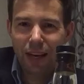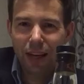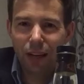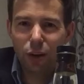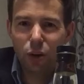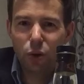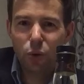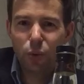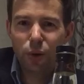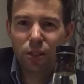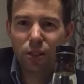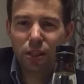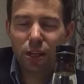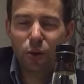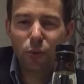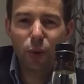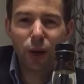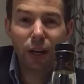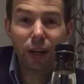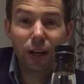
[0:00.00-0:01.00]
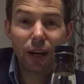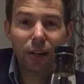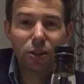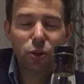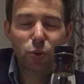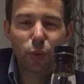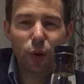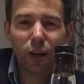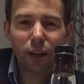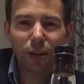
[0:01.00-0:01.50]
Hello Whiskey
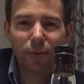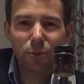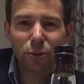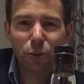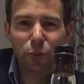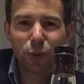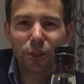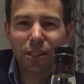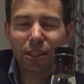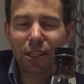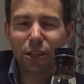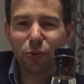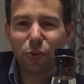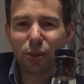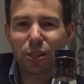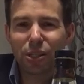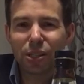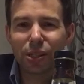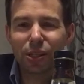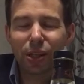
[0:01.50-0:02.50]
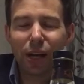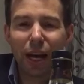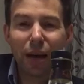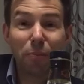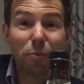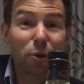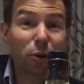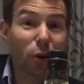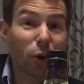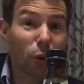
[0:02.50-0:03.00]
Wingnuts, welcome to Whiskey Whistle.
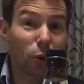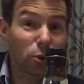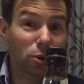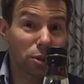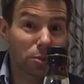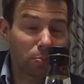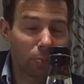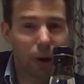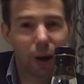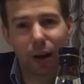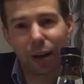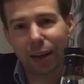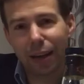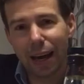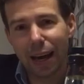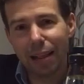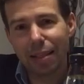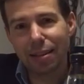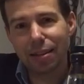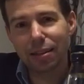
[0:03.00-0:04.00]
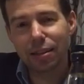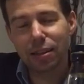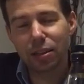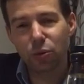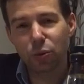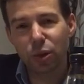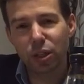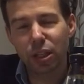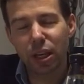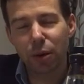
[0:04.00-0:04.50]
I'm your host Mark and this
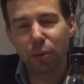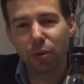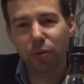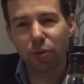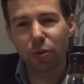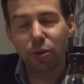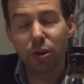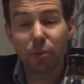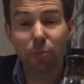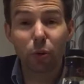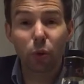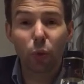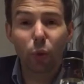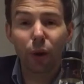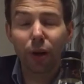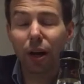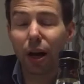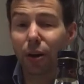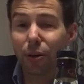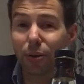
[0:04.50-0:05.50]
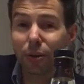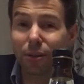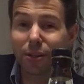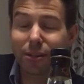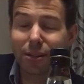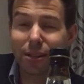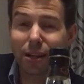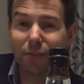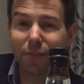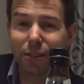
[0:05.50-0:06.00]
is Whiskey Review number one hundred
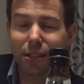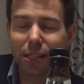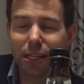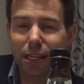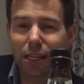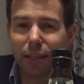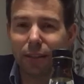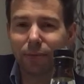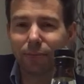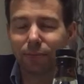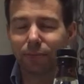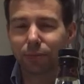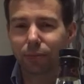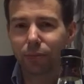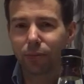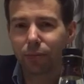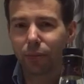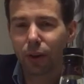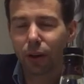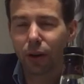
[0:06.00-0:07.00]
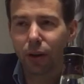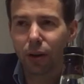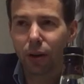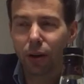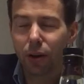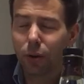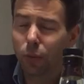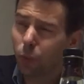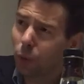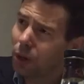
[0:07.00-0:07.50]
seventeen.
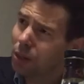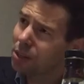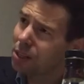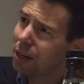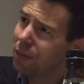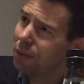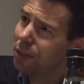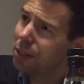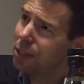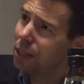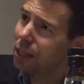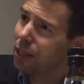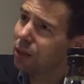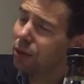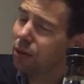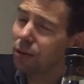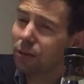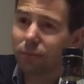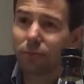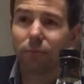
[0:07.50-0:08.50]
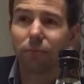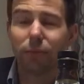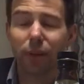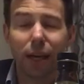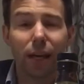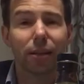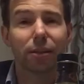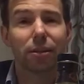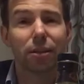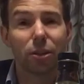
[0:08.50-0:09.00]
one seventeen?
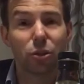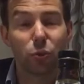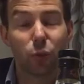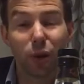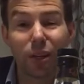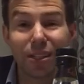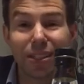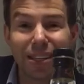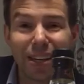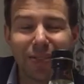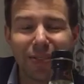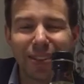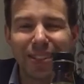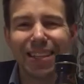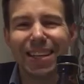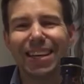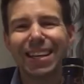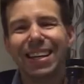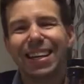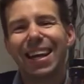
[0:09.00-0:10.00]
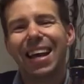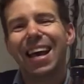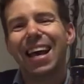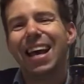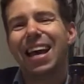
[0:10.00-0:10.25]
Yes, it's one seventeen.